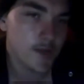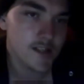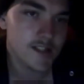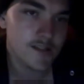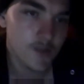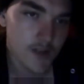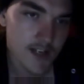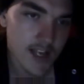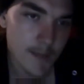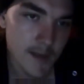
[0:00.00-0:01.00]
products
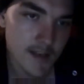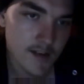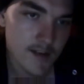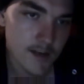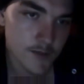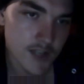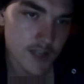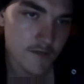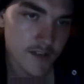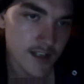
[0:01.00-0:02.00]
for keeping your animals
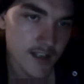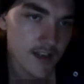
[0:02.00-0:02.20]
healthy.